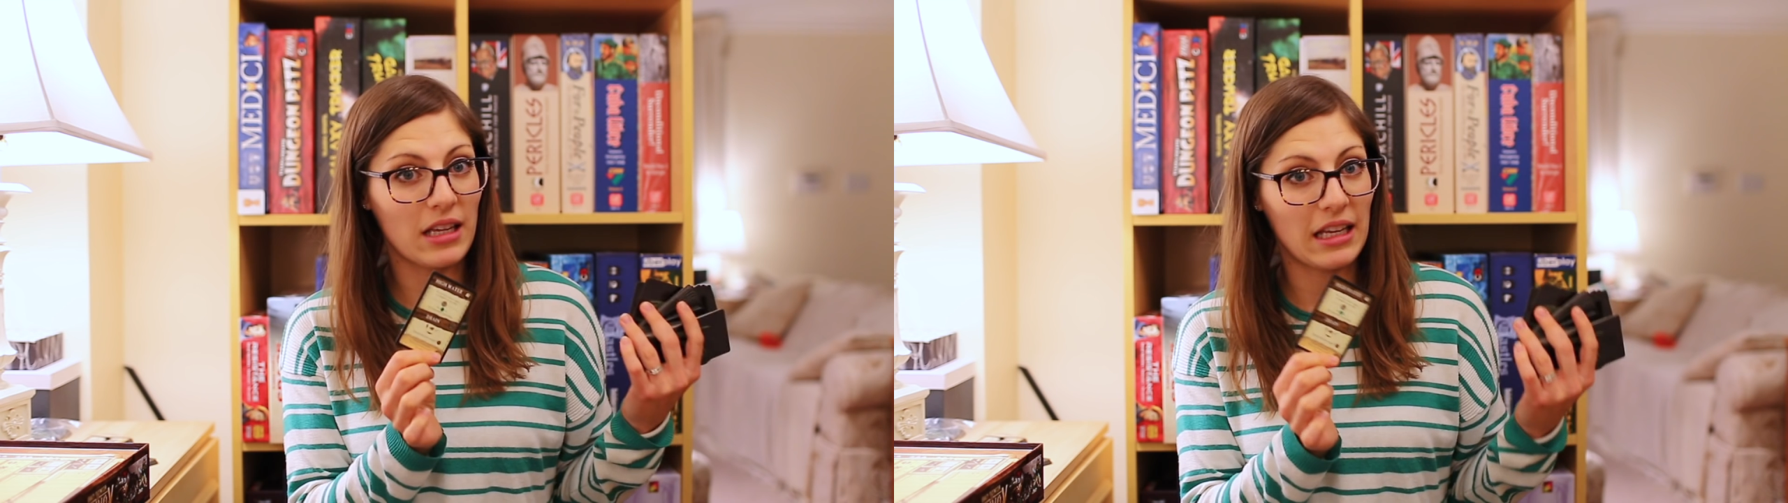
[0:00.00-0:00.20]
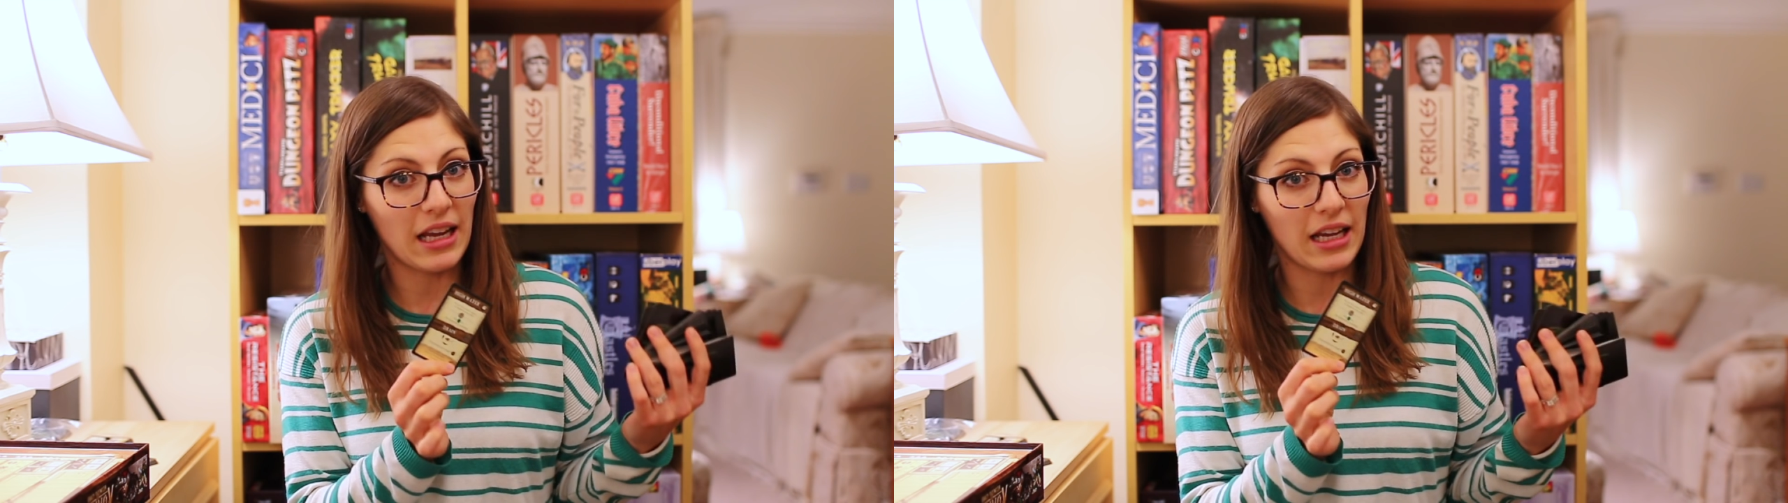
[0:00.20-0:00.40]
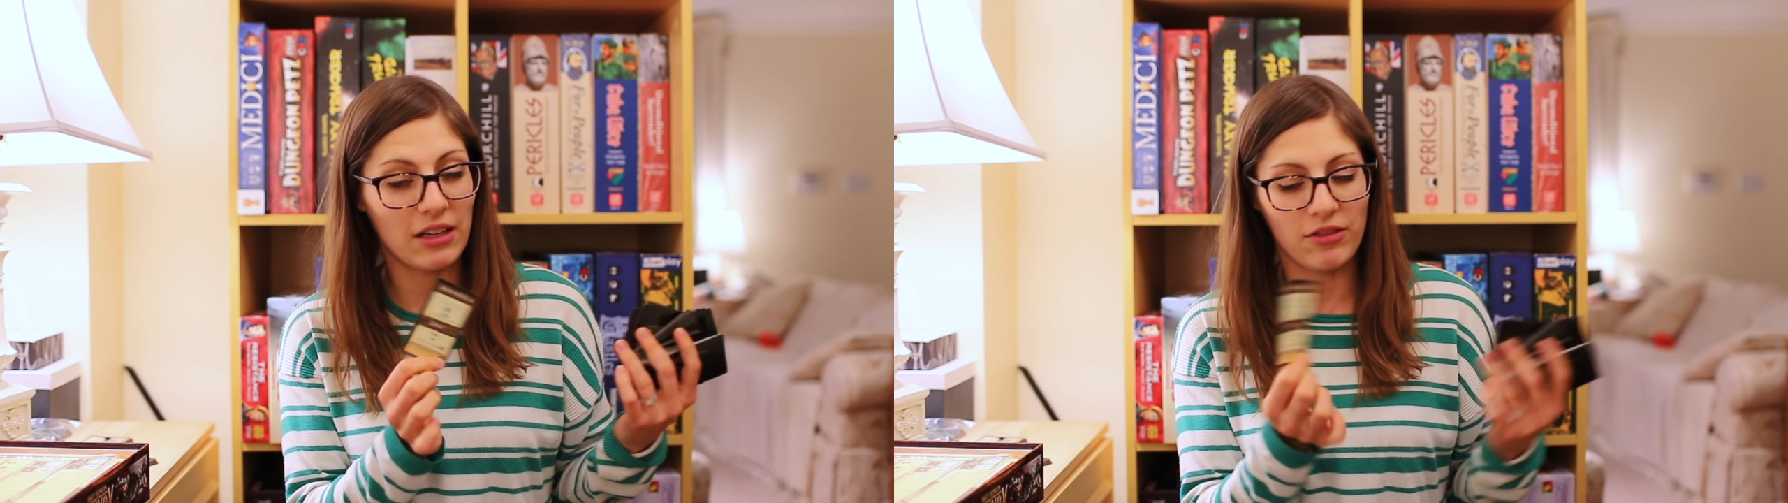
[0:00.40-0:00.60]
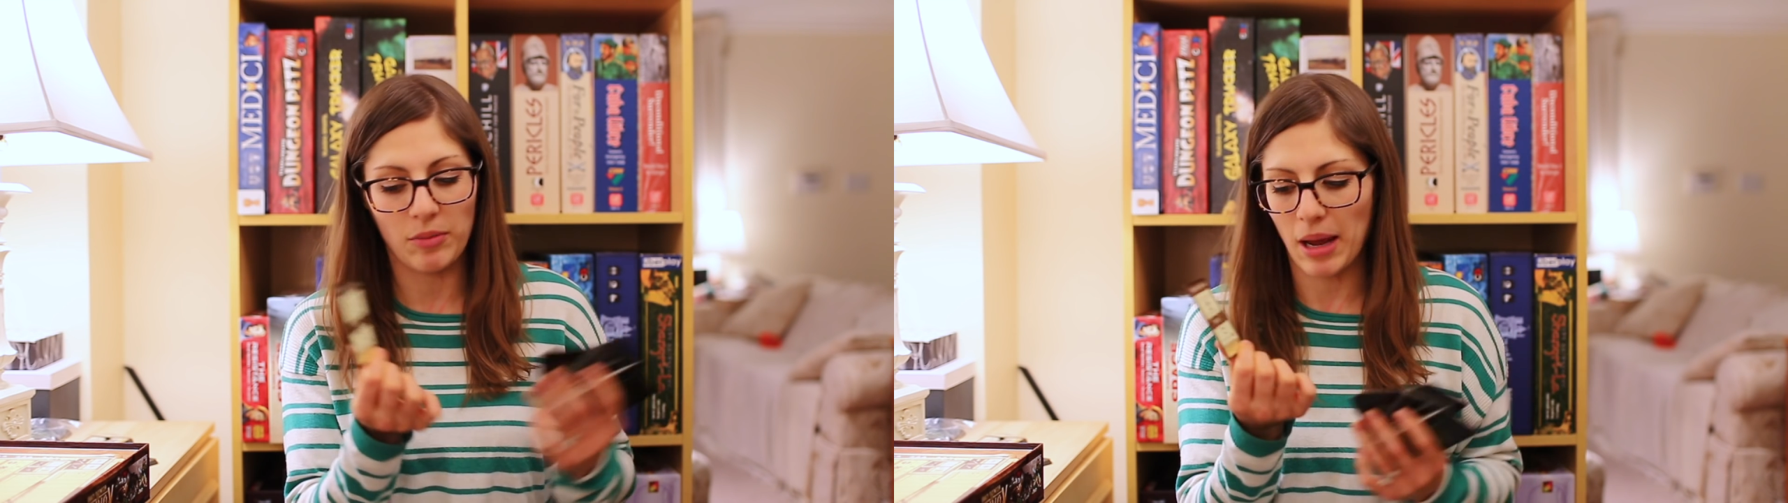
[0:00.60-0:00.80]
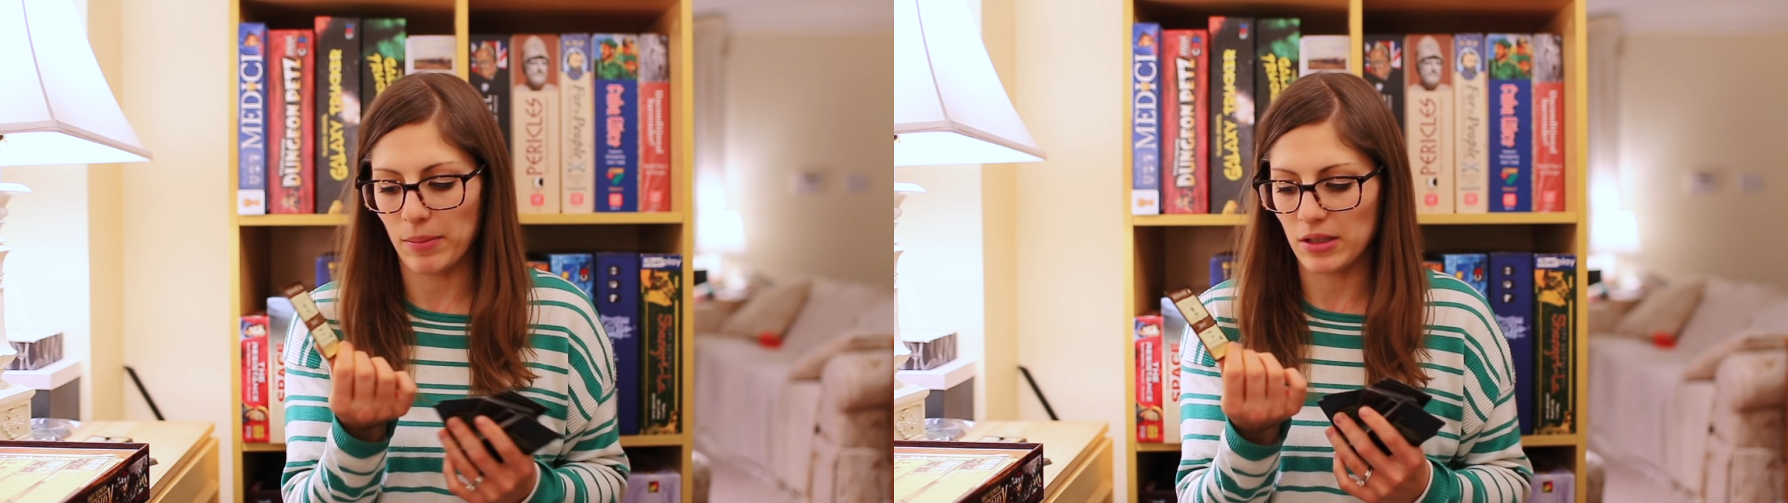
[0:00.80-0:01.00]
a negative
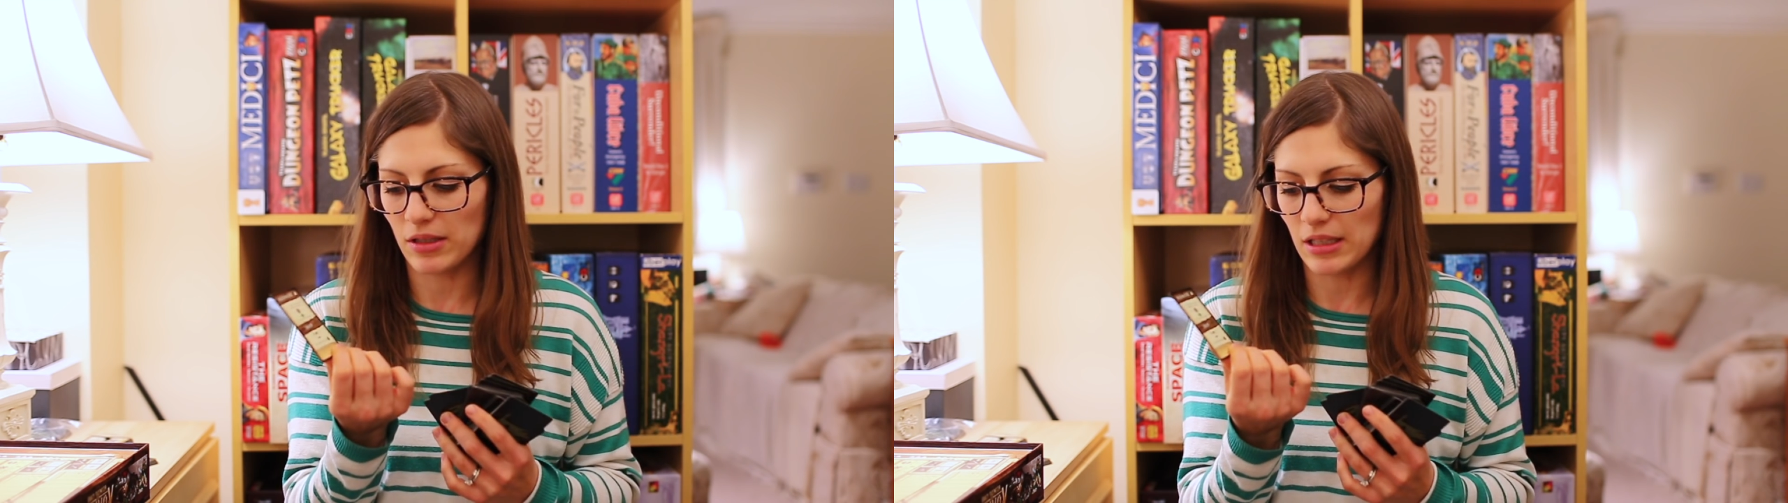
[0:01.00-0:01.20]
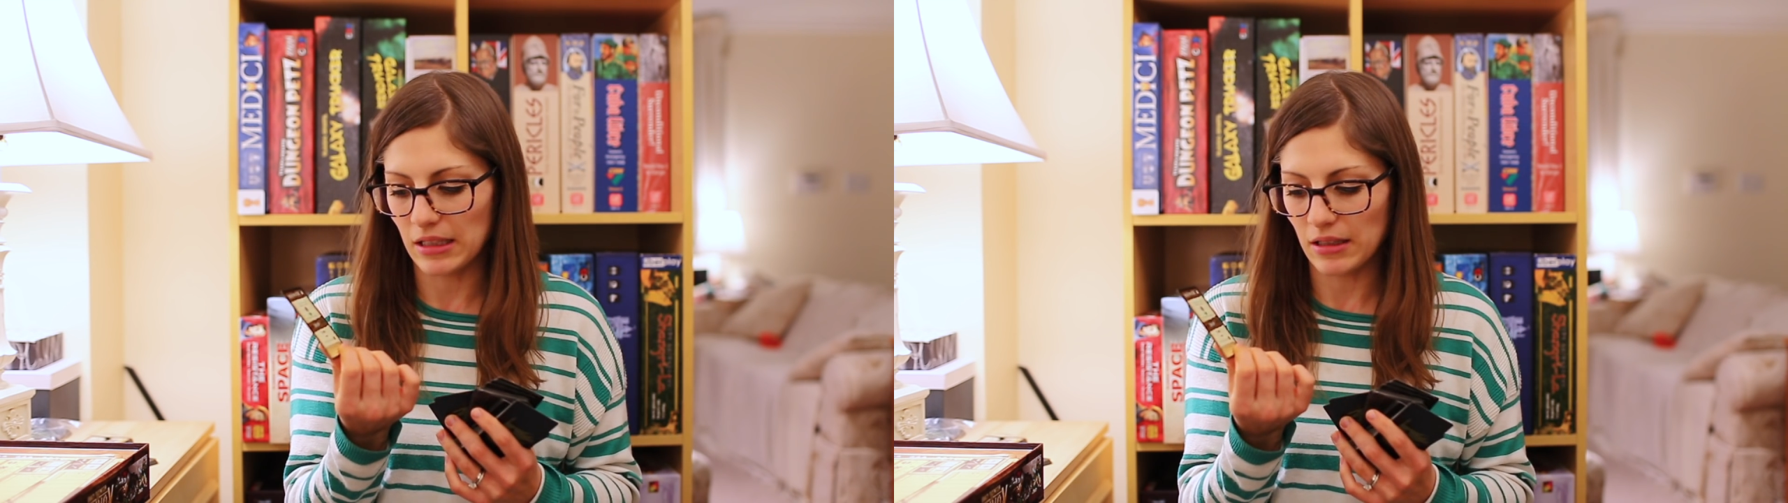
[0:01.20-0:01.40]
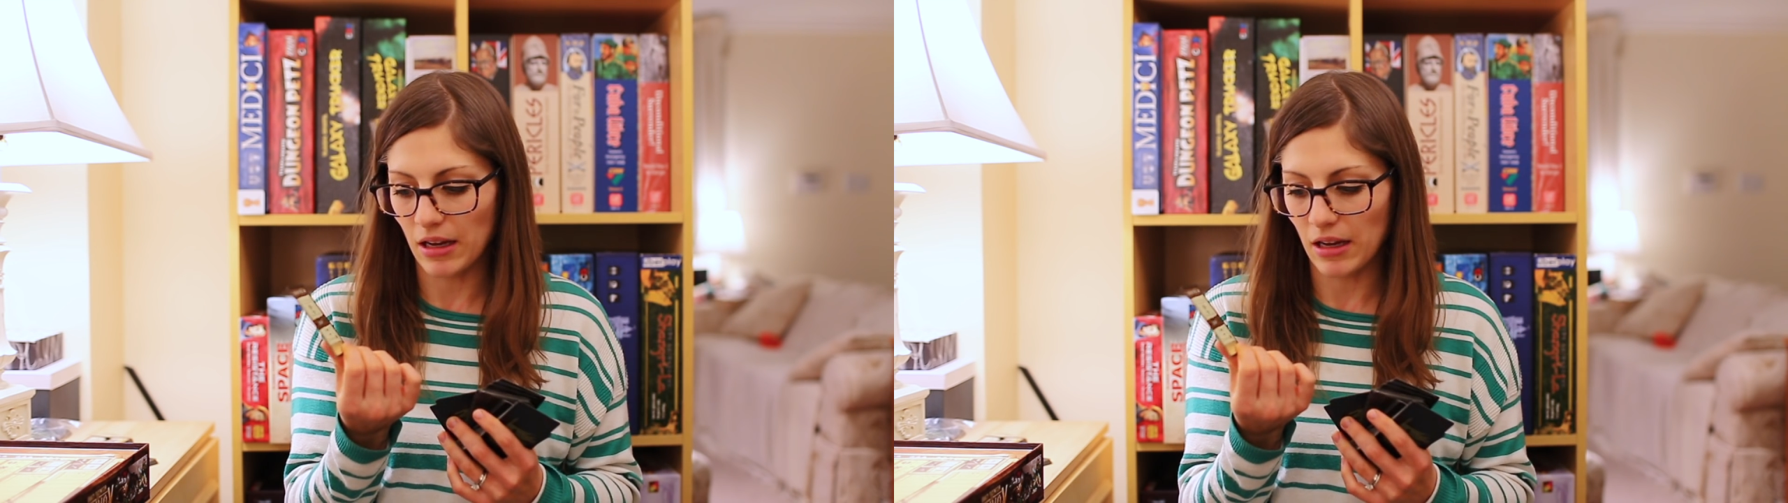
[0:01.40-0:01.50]
from happening